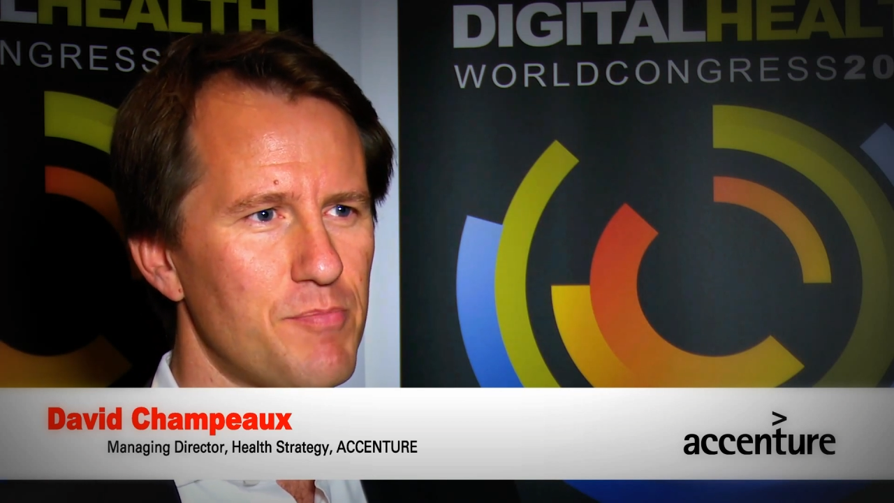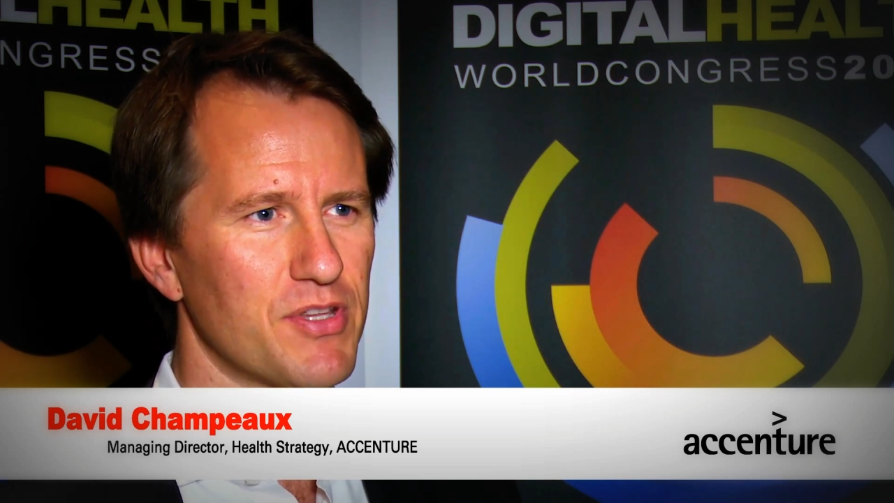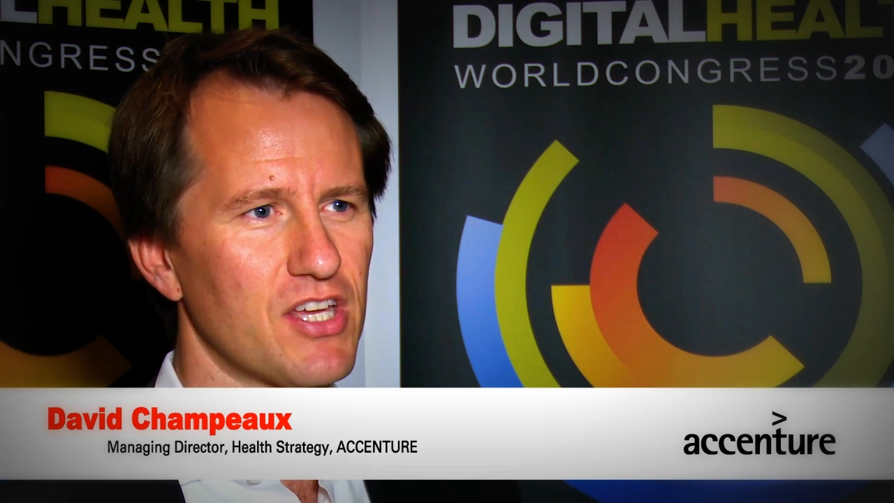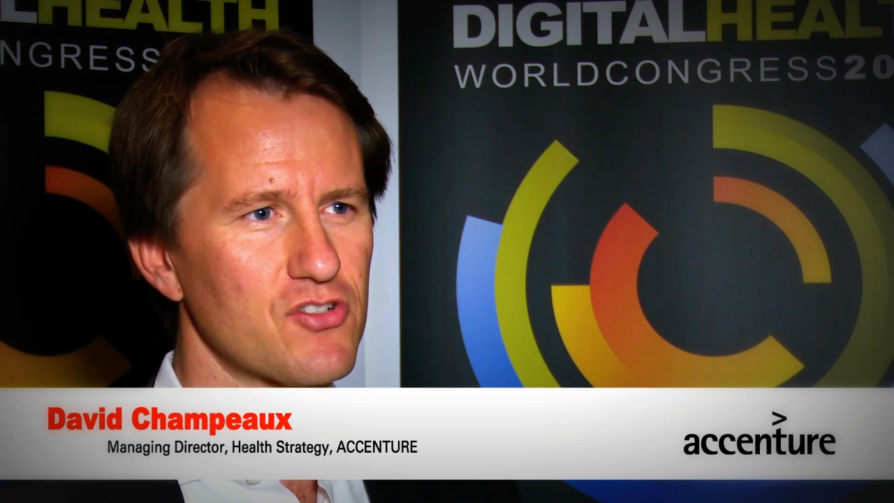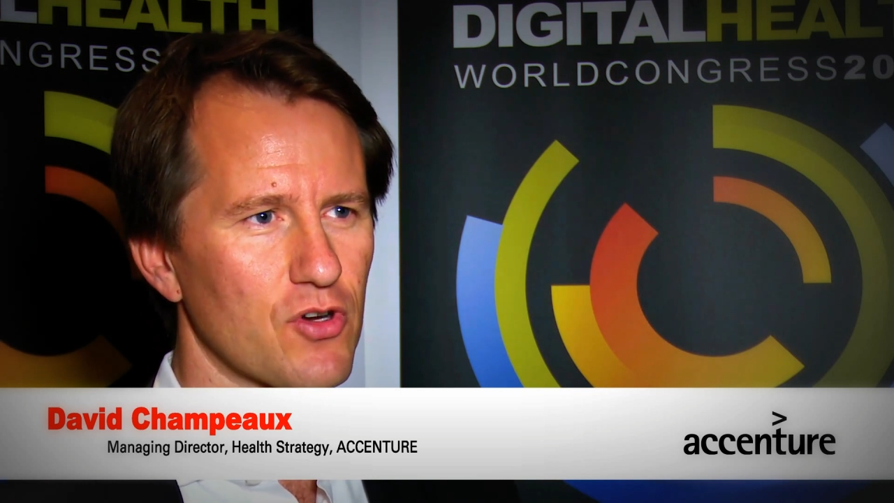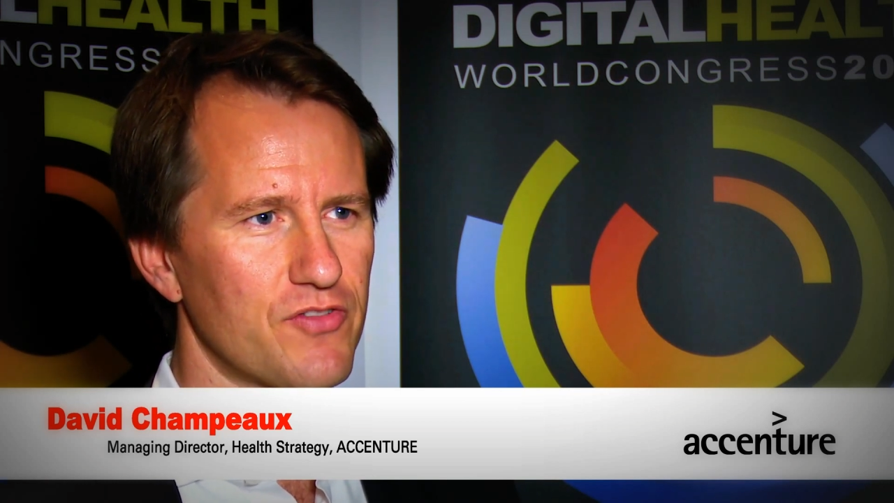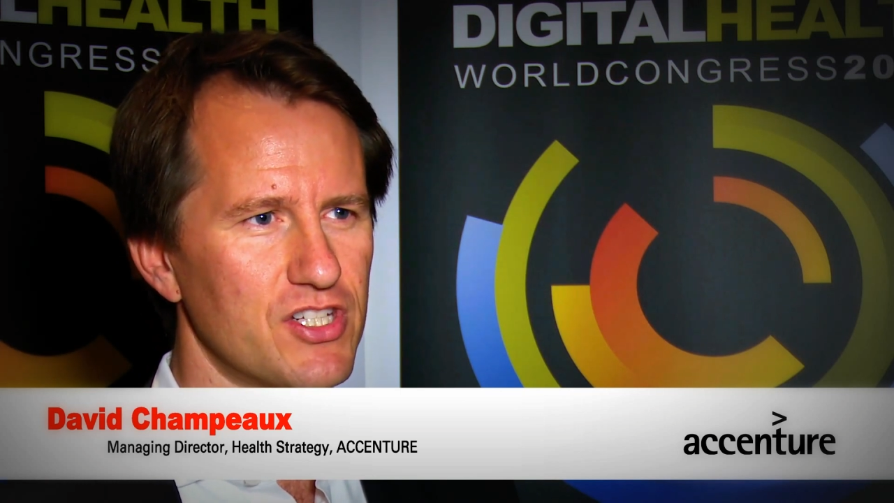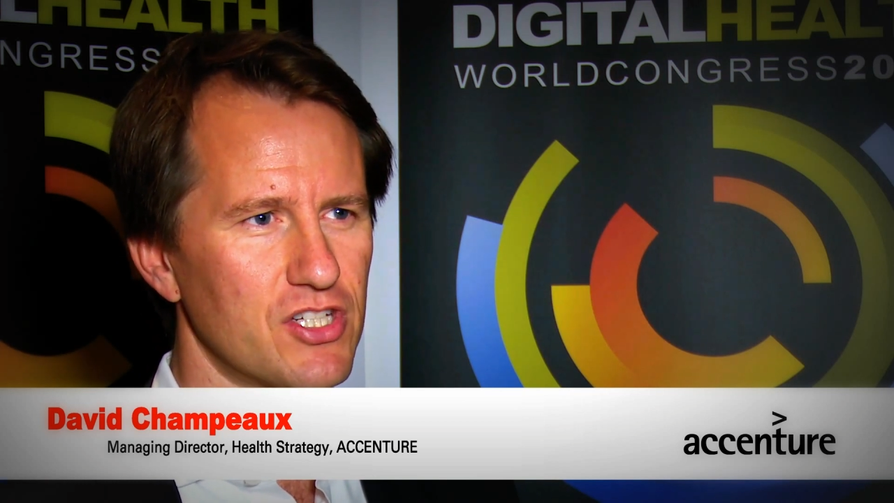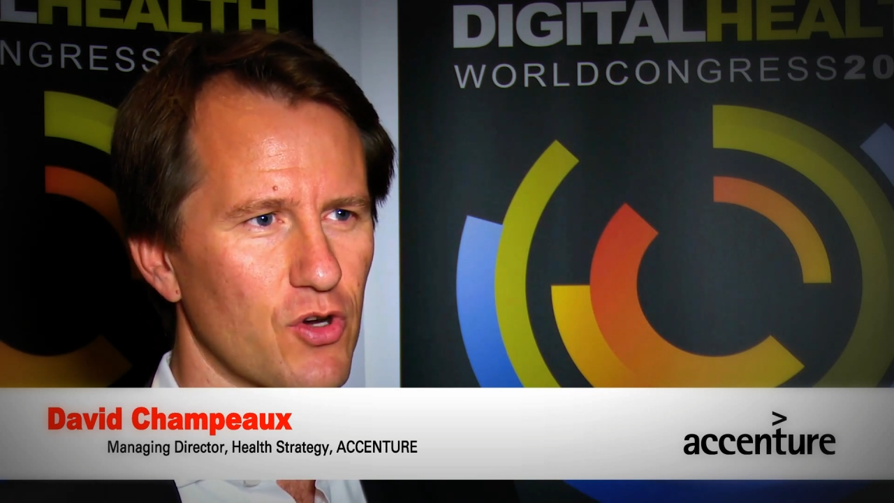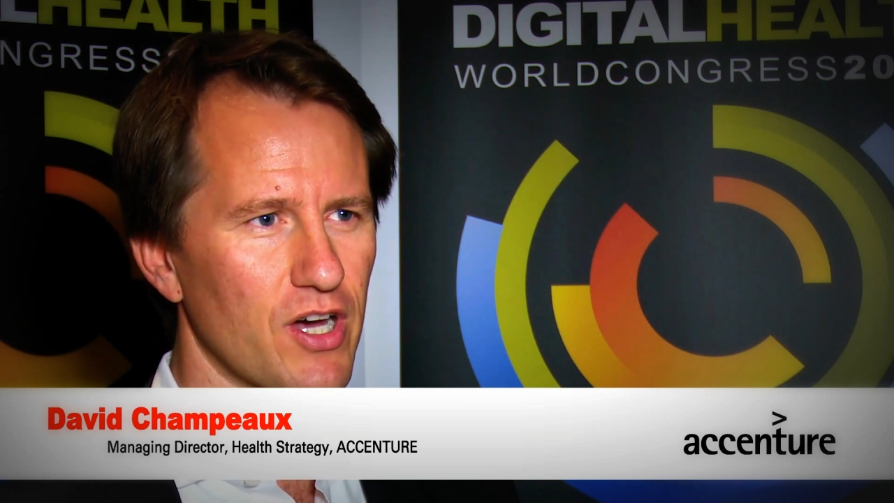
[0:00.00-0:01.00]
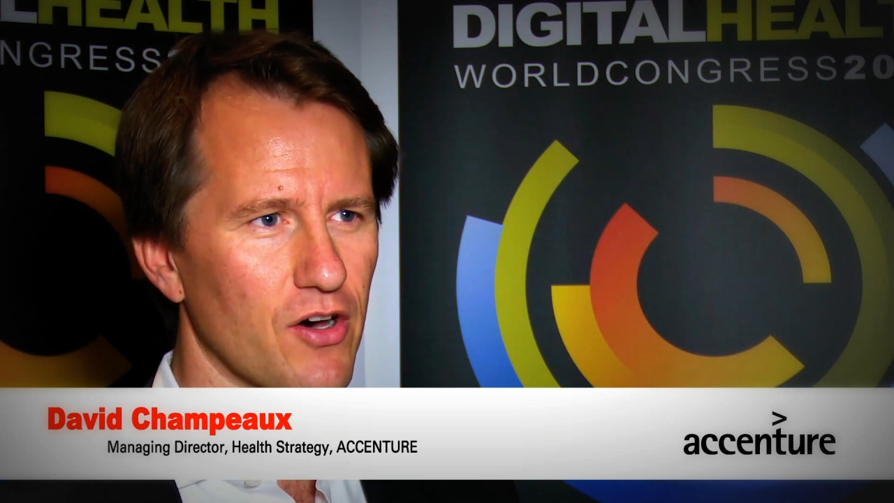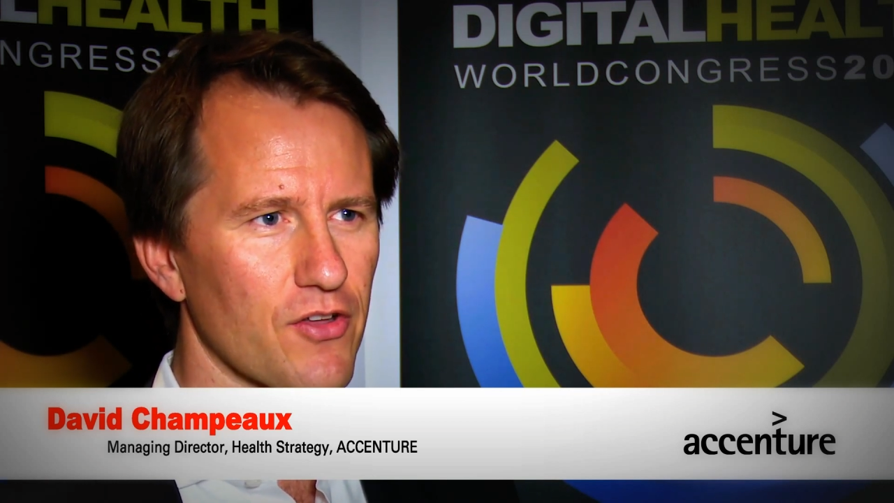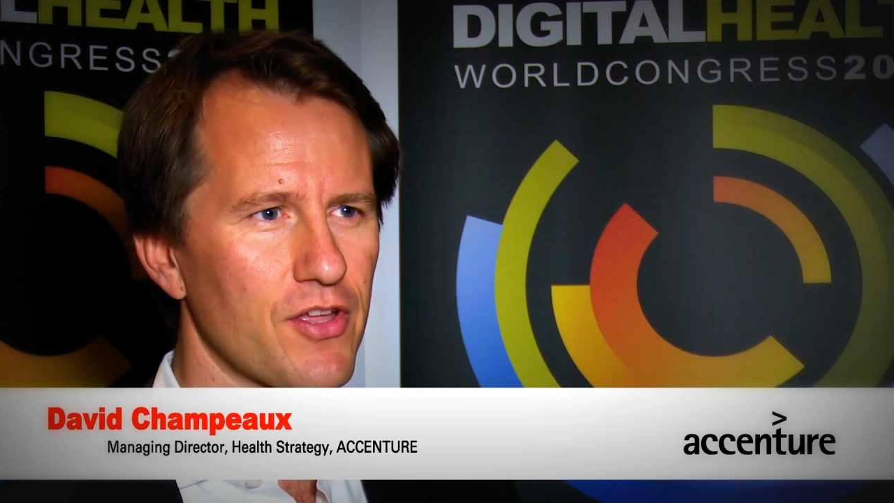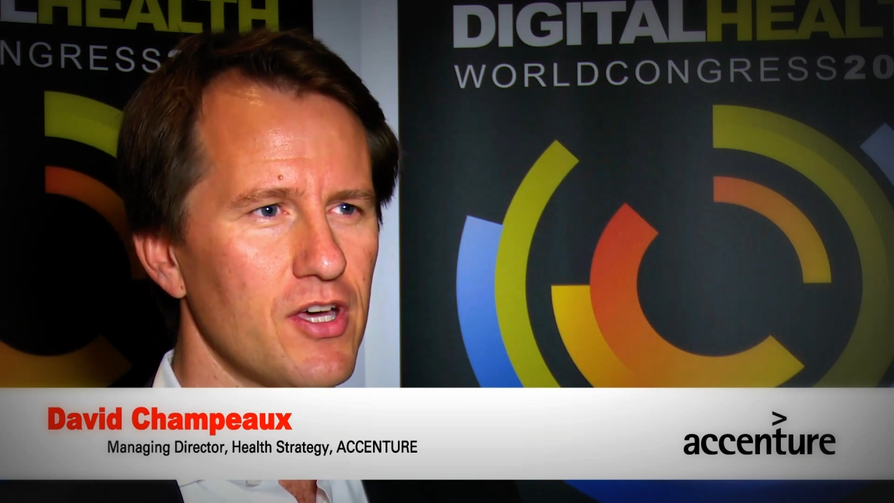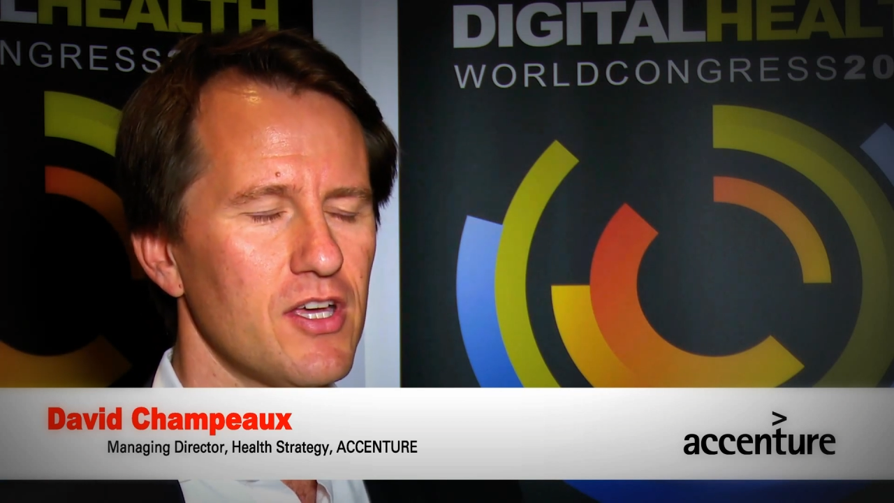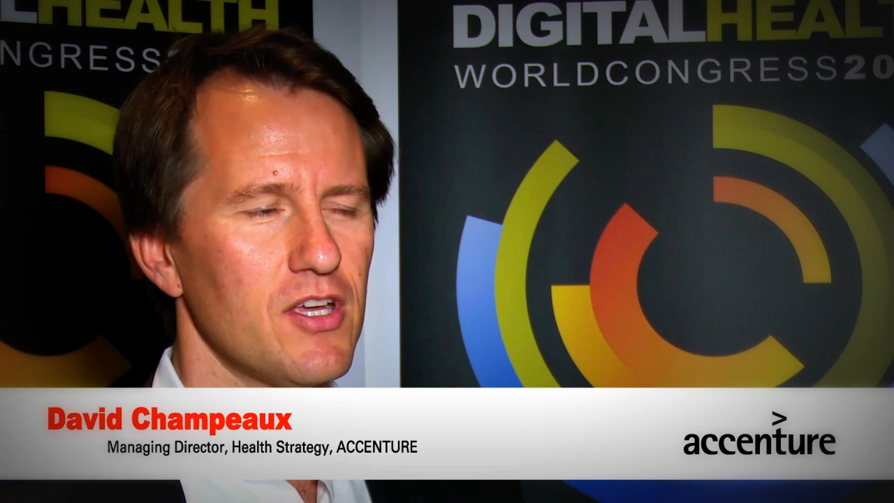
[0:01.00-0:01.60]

potential of digital health,